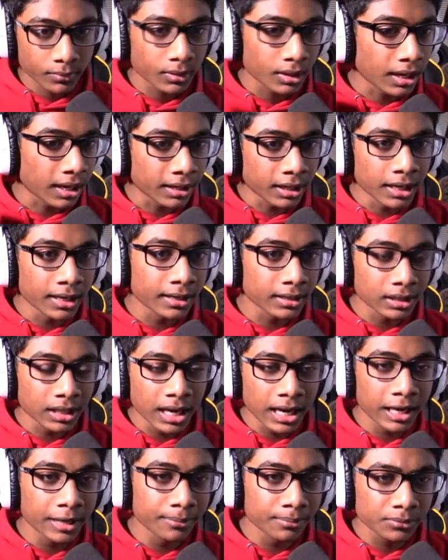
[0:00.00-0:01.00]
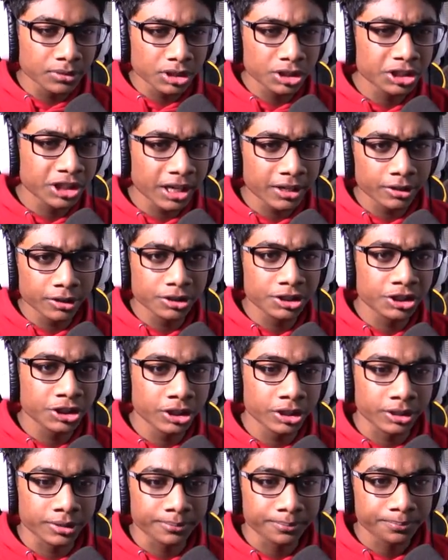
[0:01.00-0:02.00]
I got a lime checkered
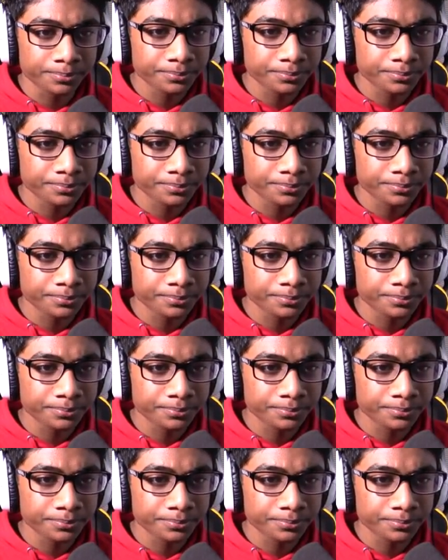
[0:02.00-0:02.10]
shirt.